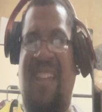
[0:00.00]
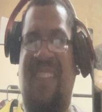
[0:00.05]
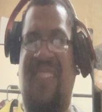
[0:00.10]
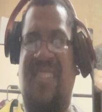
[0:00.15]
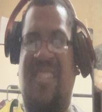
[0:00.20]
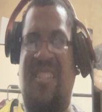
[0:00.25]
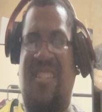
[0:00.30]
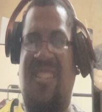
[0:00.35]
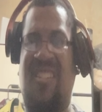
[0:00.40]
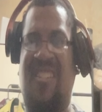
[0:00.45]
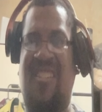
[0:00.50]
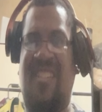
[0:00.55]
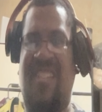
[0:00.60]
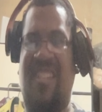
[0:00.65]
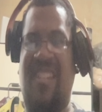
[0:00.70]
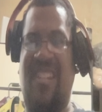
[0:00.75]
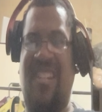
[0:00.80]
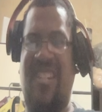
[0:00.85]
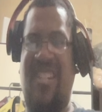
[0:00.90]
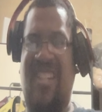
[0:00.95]
starts
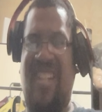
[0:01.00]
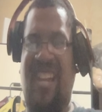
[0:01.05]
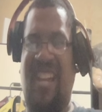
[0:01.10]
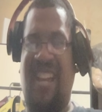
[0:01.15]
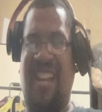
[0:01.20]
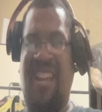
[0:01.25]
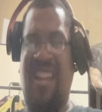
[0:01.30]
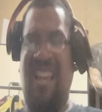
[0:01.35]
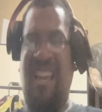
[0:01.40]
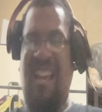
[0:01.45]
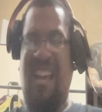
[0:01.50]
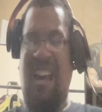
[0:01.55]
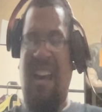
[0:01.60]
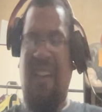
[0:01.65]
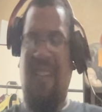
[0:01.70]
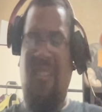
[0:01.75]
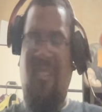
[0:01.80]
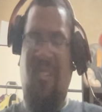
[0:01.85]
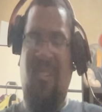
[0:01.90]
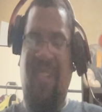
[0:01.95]
glitching.
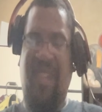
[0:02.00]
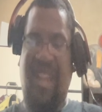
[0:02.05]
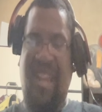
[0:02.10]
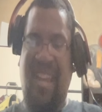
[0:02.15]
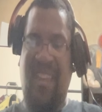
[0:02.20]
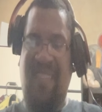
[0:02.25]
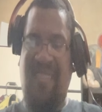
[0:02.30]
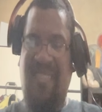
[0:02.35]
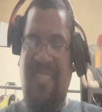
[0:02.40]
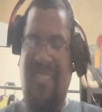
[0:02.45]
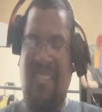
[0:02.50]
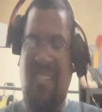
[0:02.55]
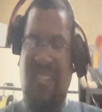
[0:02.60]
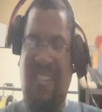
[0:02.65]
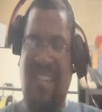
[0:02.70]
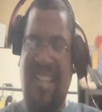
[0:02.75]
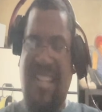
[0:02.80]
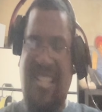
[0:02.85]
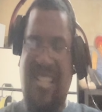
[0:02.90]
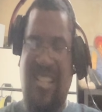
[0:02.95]
No,
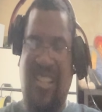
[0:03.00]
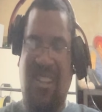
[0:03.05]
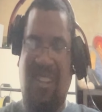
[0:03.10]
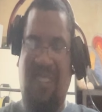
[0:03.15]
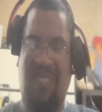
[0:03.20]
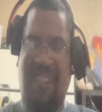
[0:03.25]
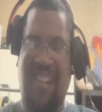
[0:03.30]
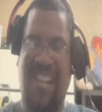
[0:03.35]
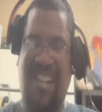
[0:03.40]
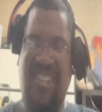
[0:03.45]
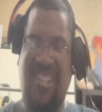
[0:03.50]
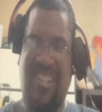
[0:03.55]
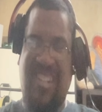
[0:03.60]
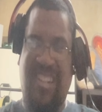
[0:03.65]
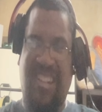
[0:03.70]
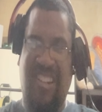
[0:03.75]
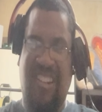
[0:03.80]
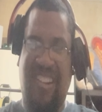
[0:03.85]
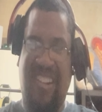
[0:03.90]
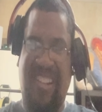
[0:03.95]
that's the third one actually.
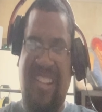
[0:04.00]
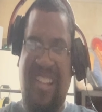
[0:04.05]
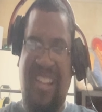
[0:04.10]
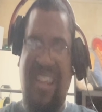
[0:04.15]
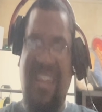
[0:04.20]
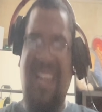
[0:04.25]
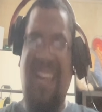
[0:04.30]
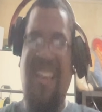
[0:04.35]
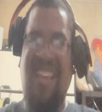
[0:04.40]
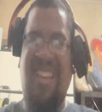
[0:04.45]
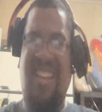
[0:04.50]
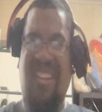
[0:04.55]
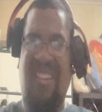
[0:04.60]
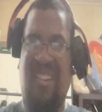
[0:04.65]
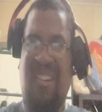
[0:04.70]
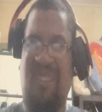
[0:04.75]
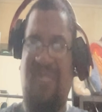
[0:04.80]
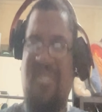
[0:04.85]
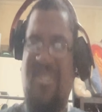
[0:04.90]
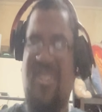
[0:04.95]
You're in
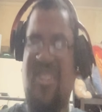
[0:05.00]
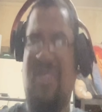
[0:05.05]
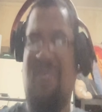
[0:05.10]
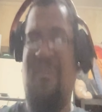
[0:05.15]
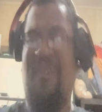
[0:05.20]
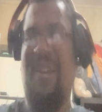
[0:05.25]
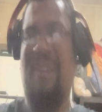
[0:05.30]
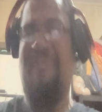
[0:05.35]
a version of Wayne